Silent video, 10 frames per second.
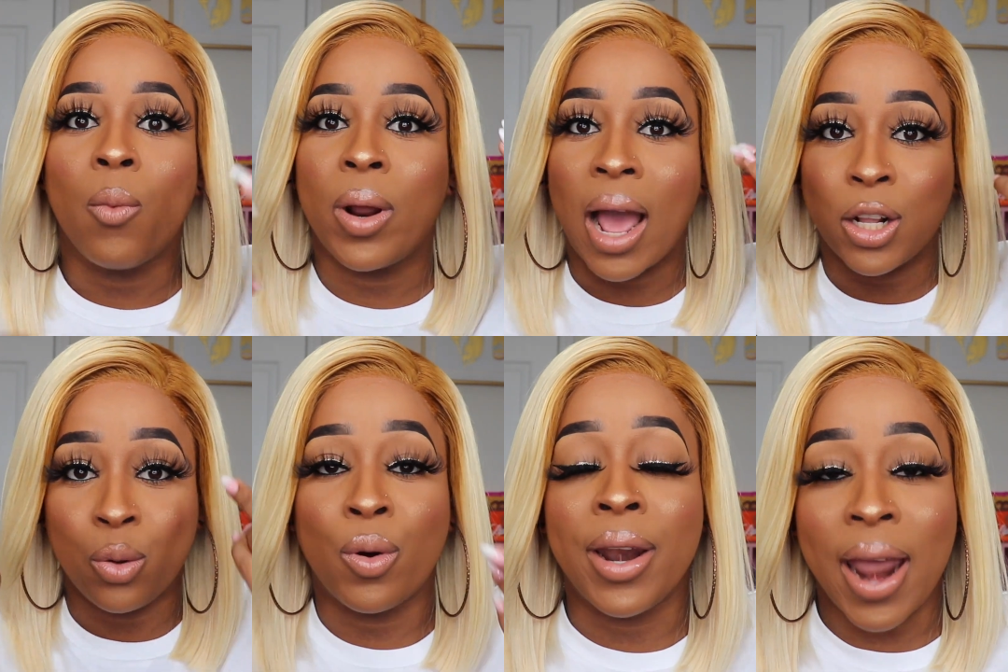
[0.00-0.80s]
when I
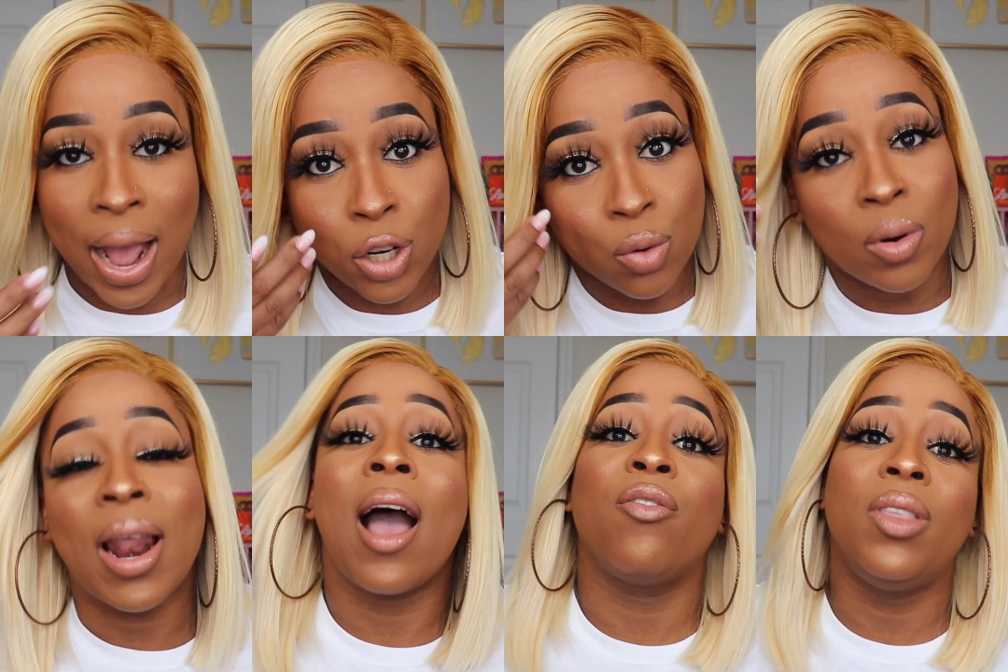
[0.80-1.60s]
do a natural.
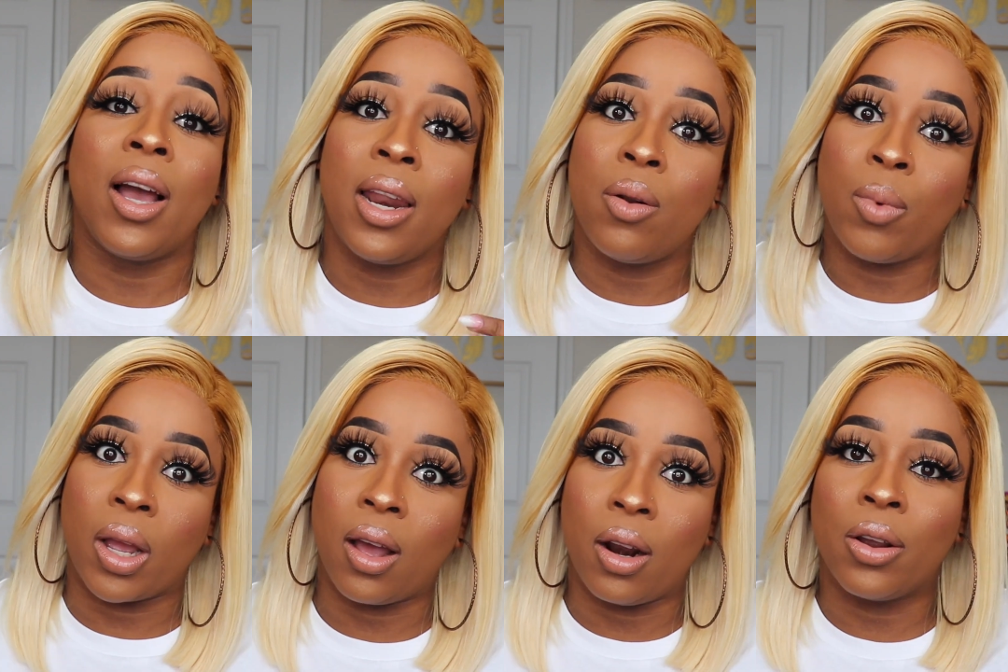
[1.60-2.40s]
Now I've done it with
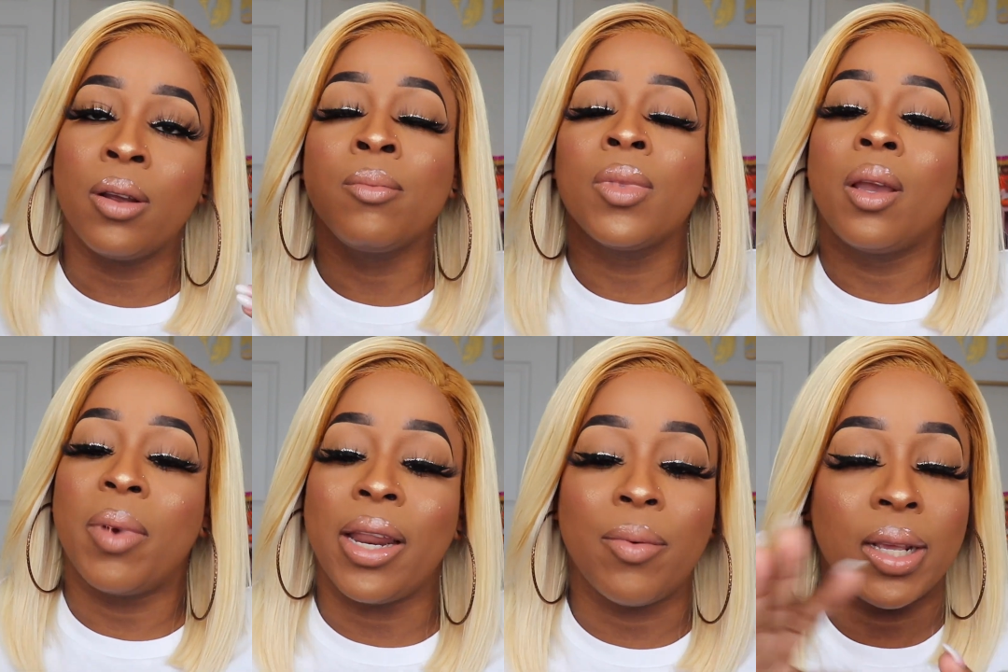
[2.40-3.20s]
color,
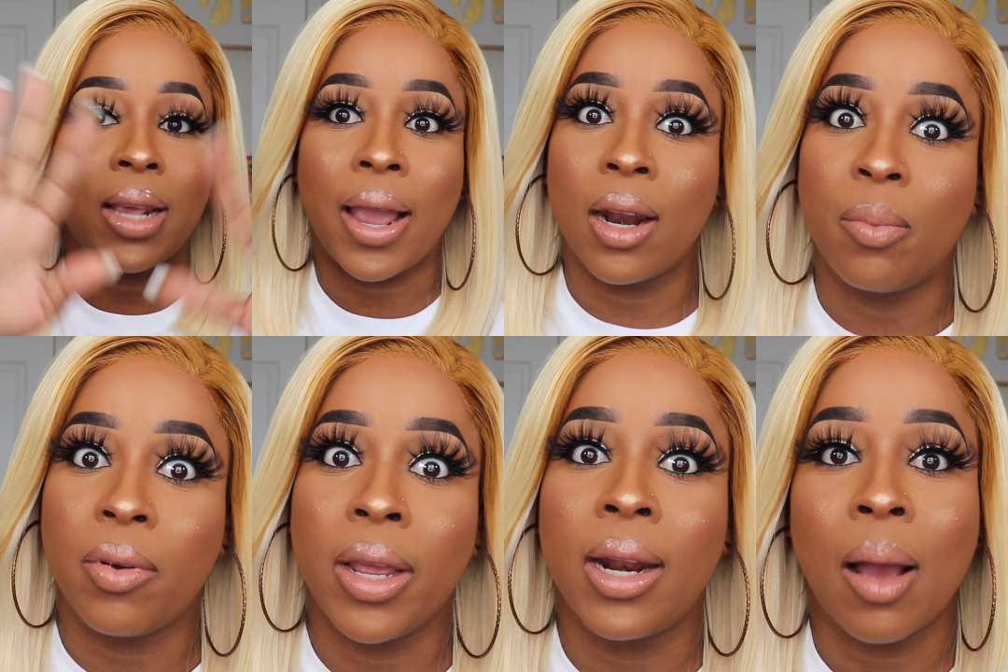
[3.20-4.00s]
but anyways, y'all get the
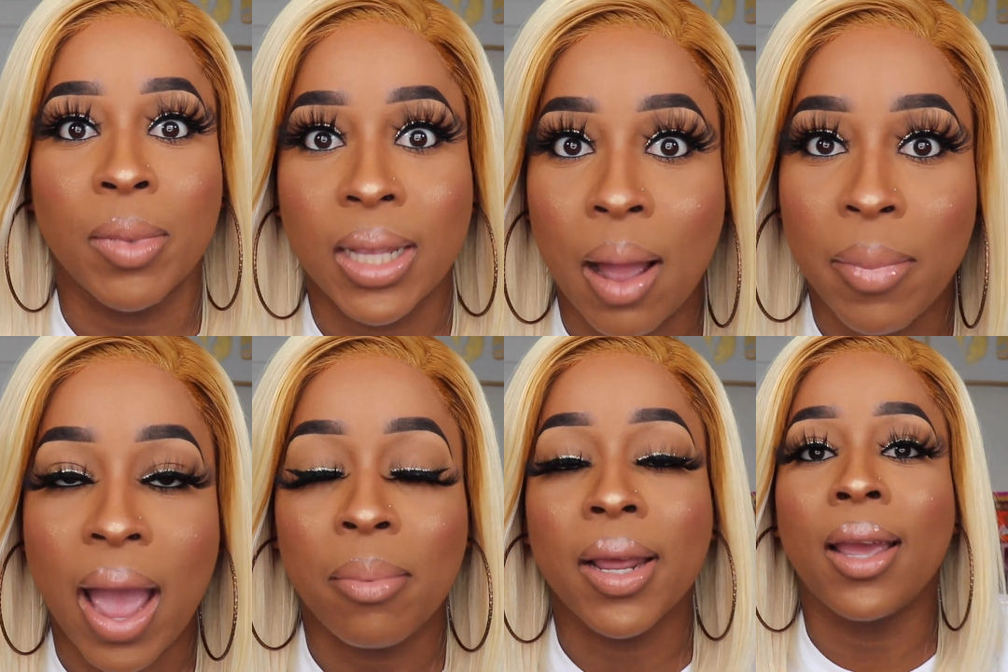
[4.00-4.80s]
point. I'm gonna stop
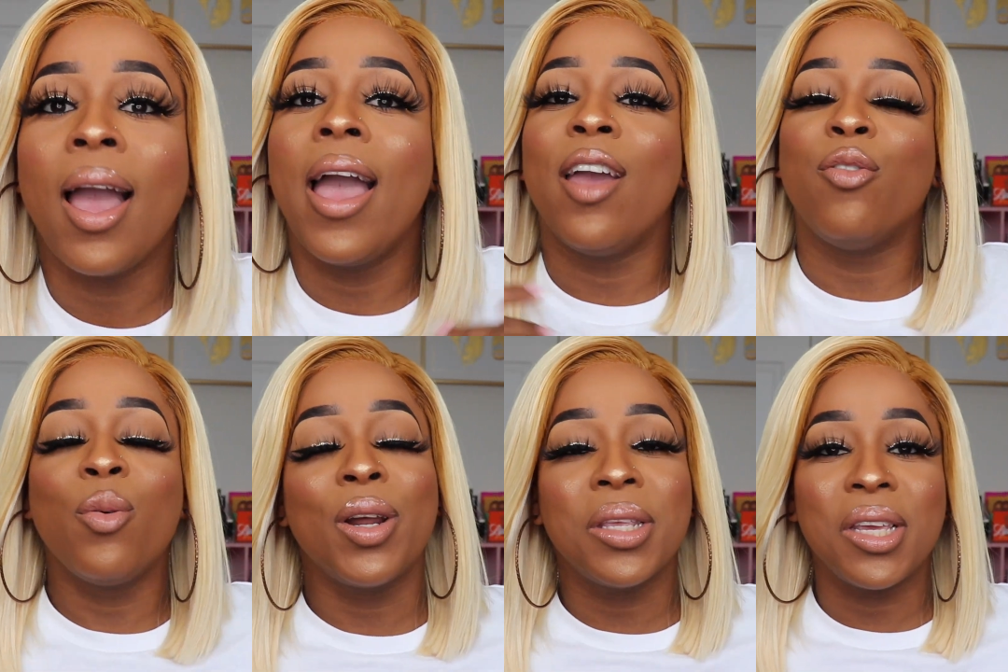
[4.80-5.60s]
babbling. If you
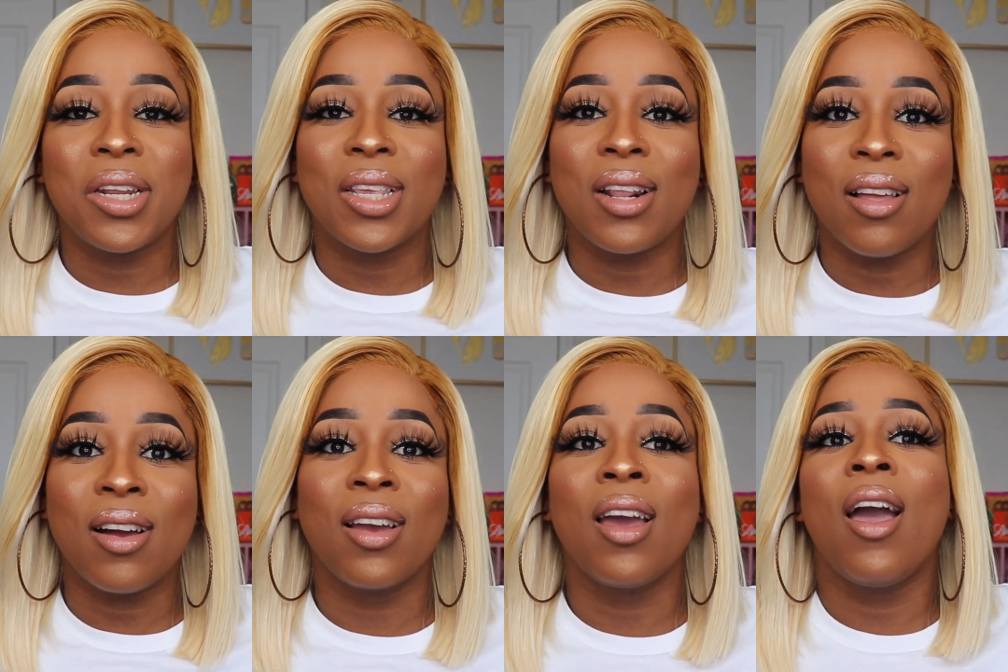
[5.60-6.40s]
want to see this
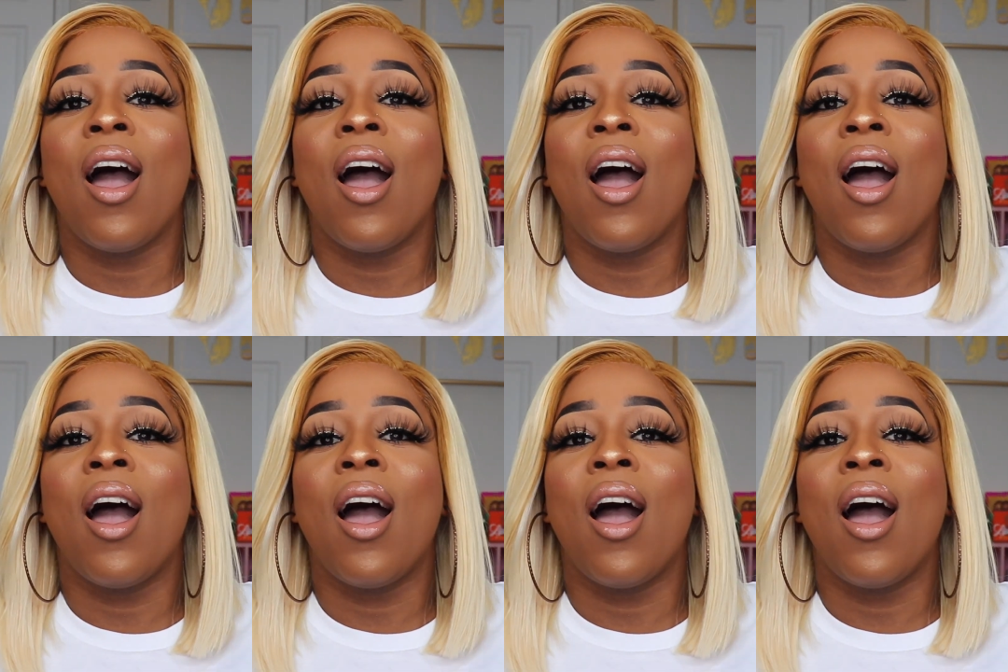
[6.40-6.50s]
look,